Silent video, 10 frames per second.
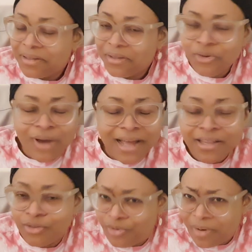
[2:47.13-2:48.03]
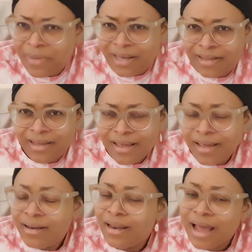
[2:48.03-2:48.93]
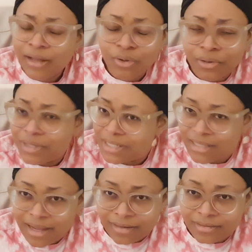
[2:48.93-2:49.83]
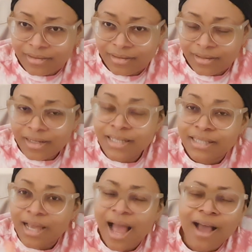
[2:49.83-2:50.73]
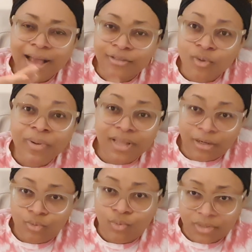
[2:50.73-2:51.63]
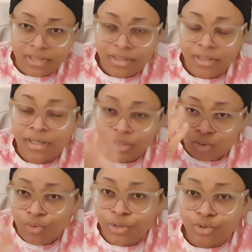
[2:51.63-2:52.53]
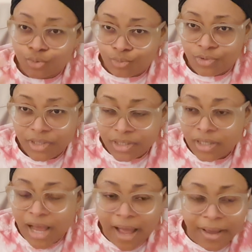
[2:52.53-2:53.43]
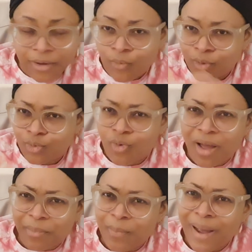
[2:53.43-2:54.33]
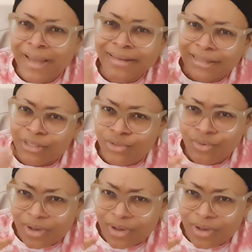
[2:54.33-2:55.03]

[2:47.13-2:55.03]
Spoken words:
You can. You know what I mean? I don't understand. He said, "How can somebody that knows is going soon, I want to go and be buying a new